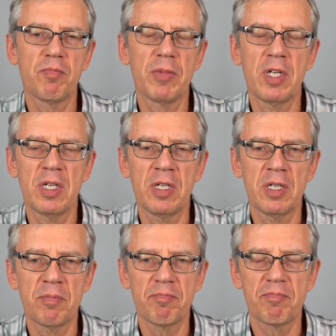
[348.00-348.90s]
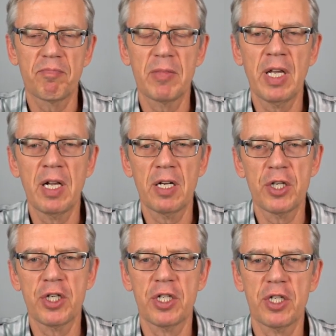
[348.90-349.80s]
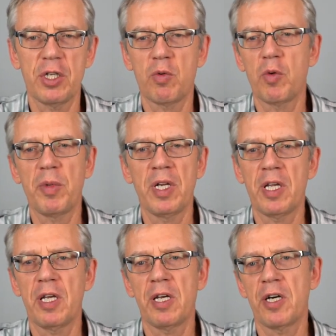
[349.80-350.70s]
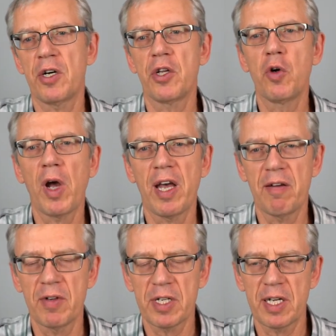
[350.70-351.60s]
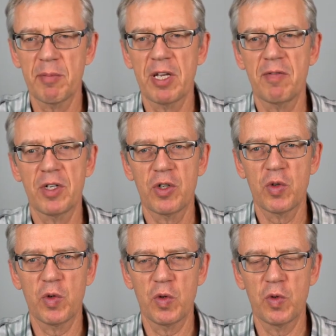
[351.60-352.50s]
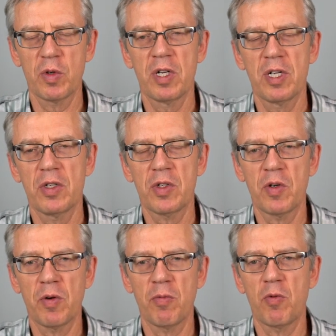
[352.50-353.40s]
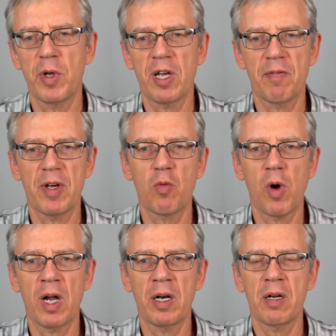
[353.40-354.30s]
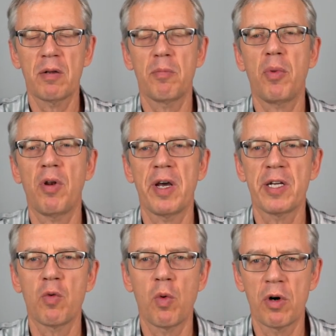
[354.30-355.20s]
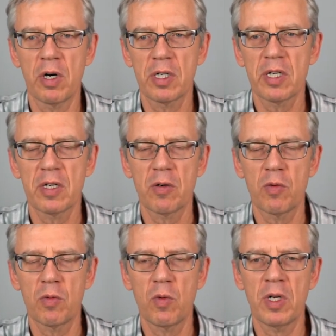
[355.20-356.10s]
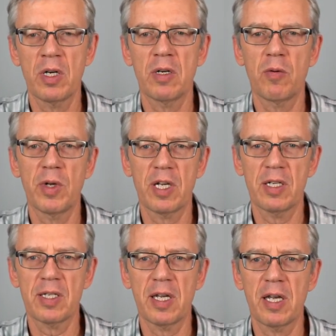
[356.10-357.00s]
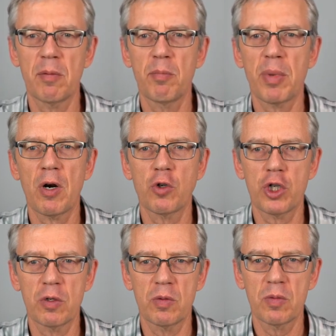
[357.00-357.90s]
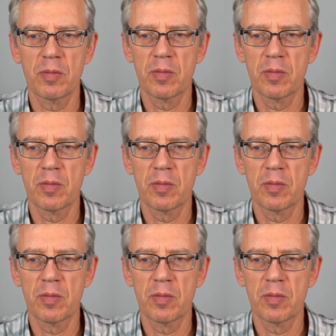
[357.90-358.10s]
In English, it would mean here, you have it, I am give it to you. So we have that one polite word when we can say proszę.